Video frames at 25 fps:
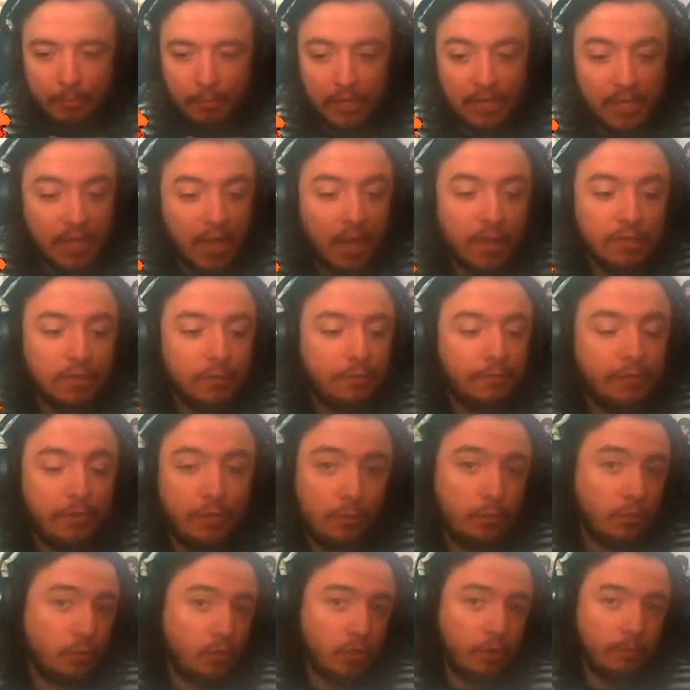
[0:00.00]
But I can't use
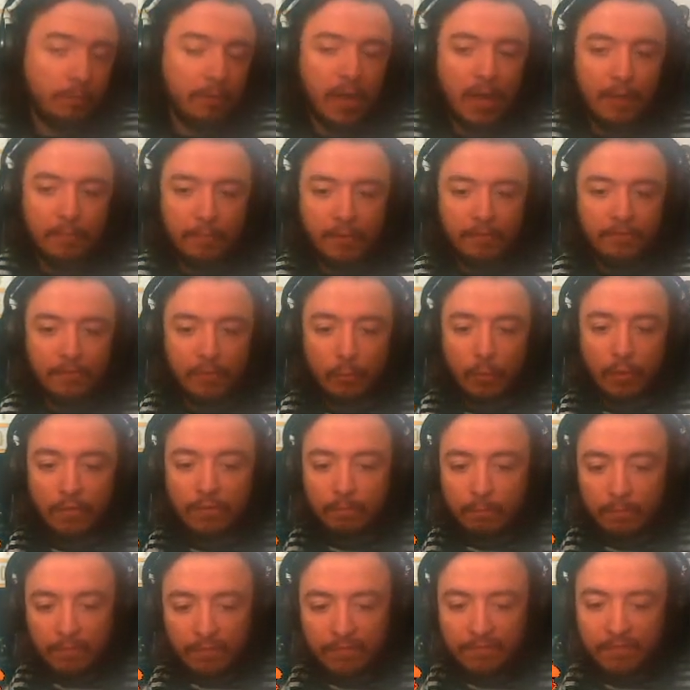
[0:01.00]
the YouTube app because it
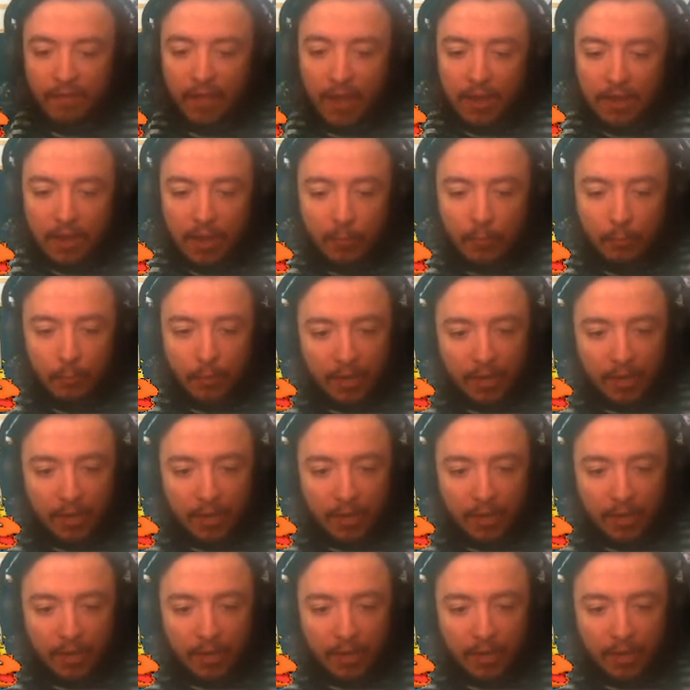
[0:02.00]
wants me to sign in.